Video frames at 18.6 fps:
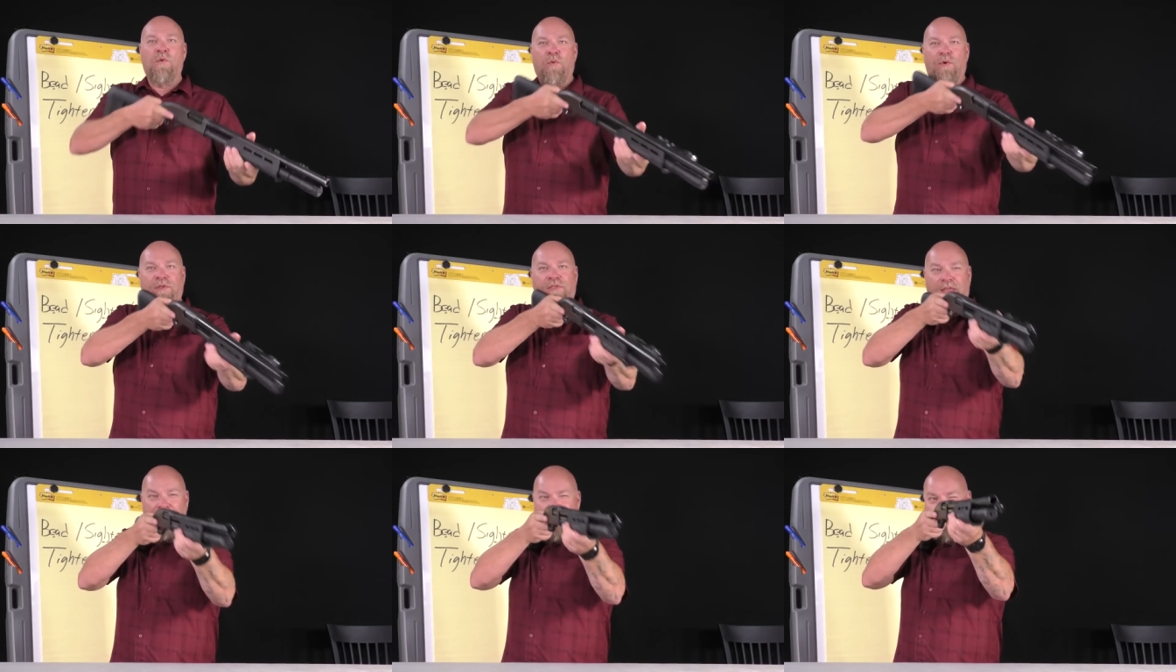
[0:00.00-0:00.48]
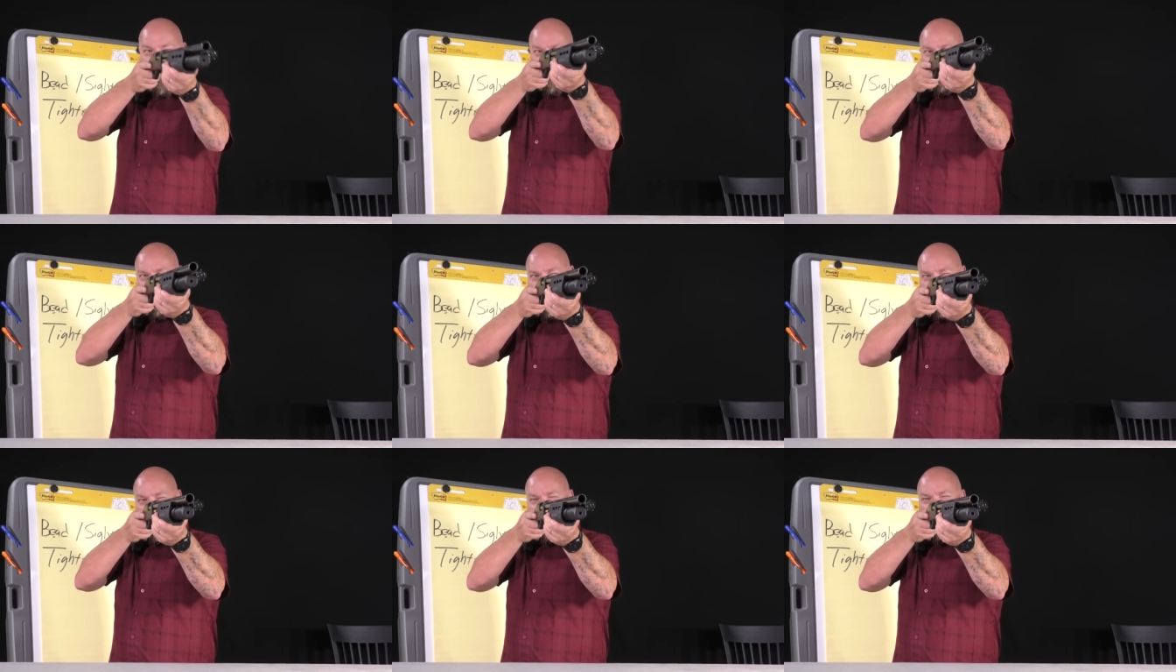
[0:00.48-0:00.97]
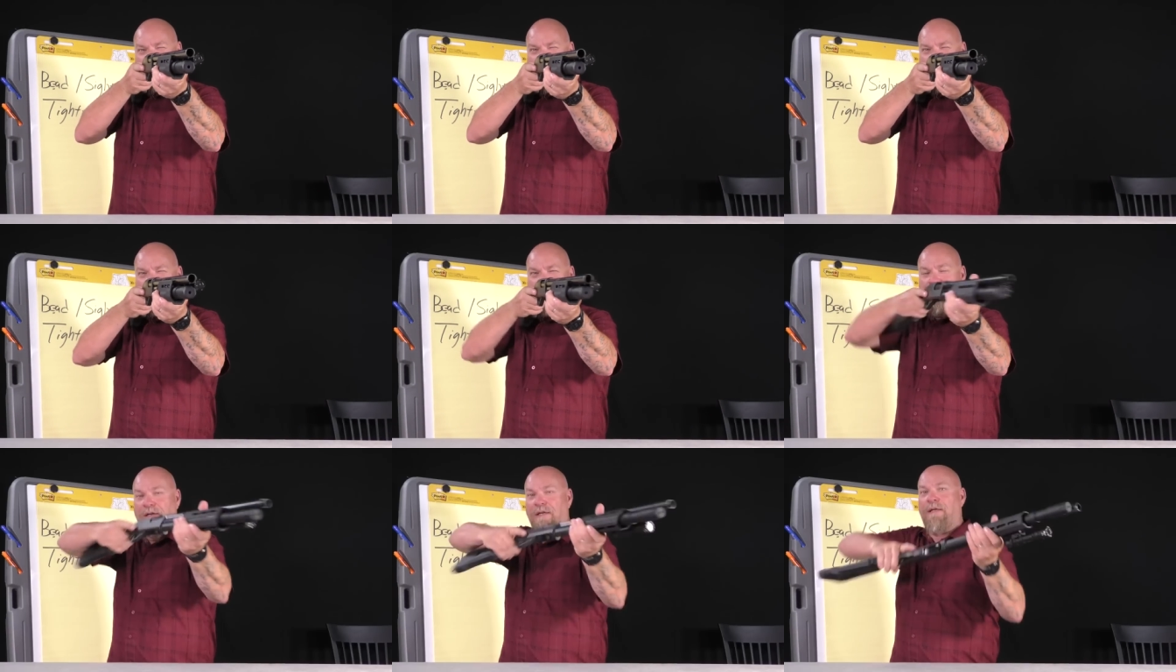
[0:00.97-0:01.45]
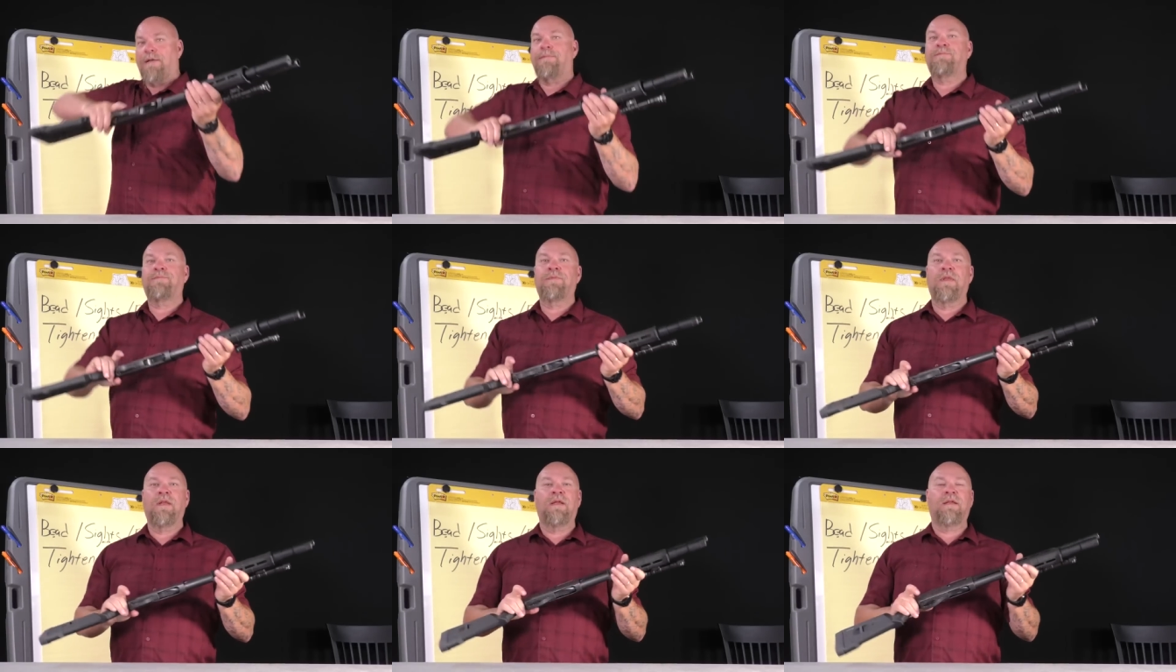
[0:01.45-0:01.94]
without a front sight on
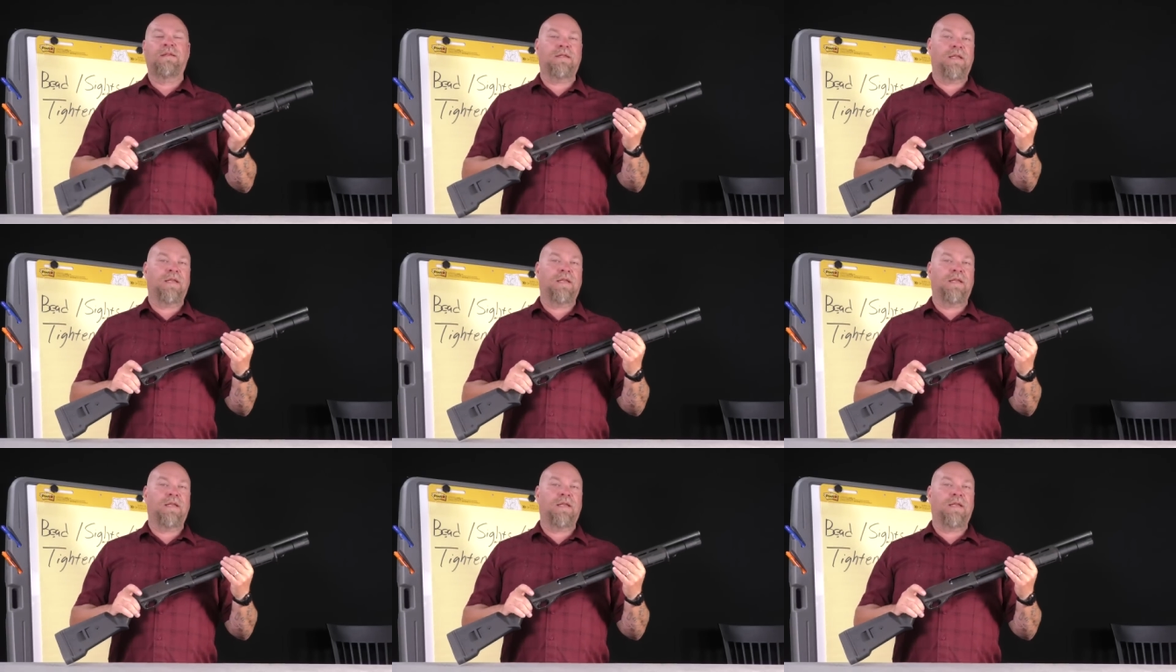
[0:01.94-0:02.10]
it.